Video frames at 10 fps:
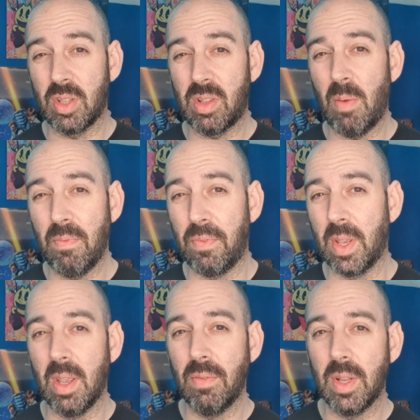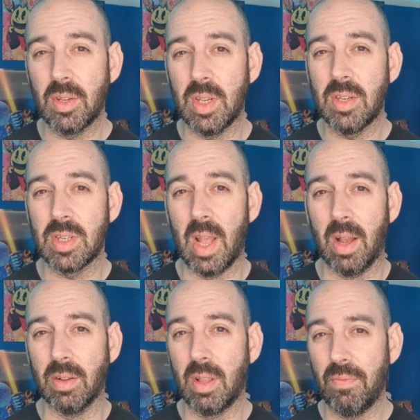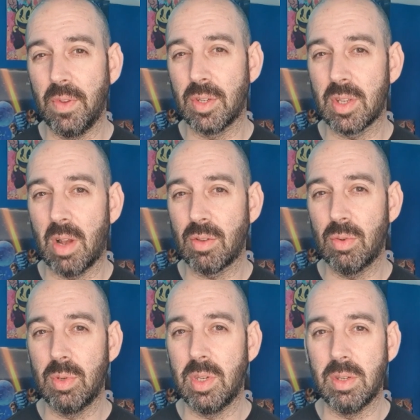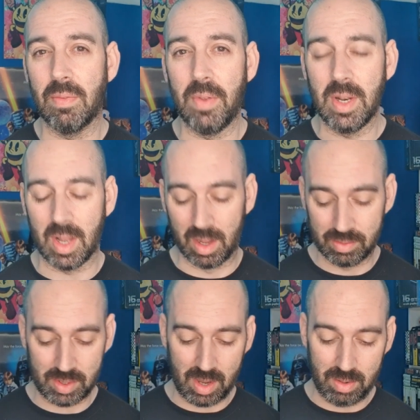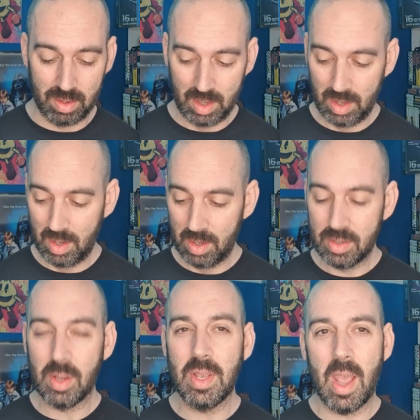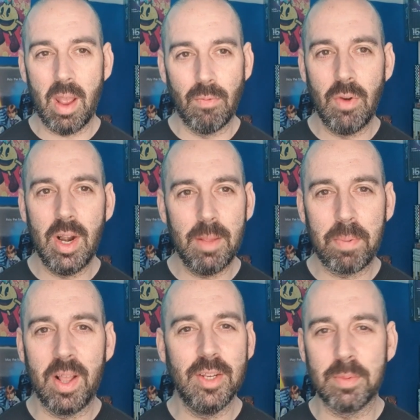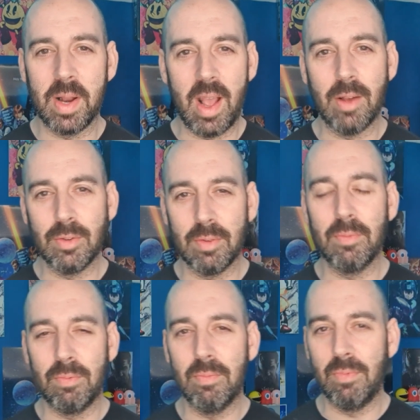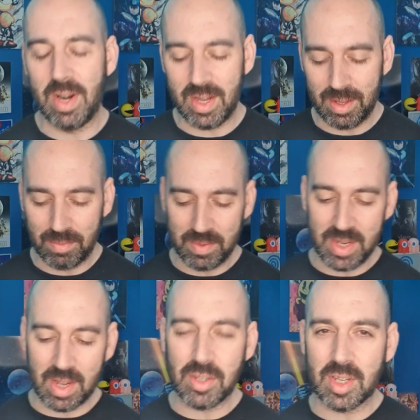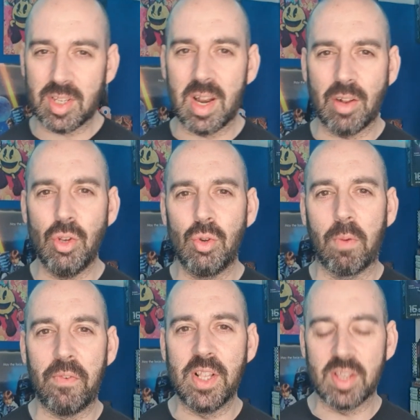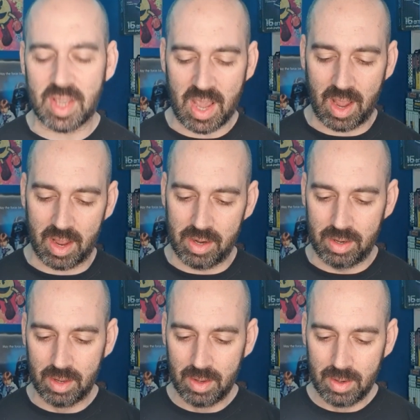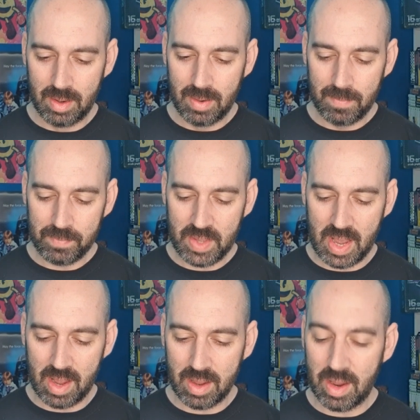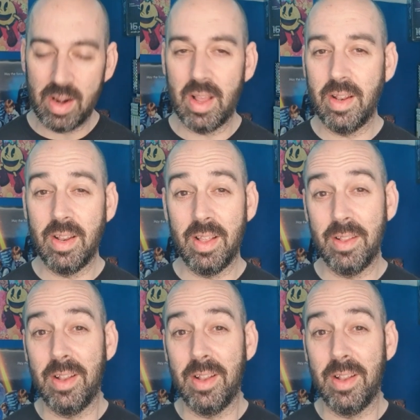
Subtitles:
I don't think even exists now. I don't think Star Tours is a thing now. So yeah, really pleased with that. It was really, you know, it's an unusual thing to get. And yeah, and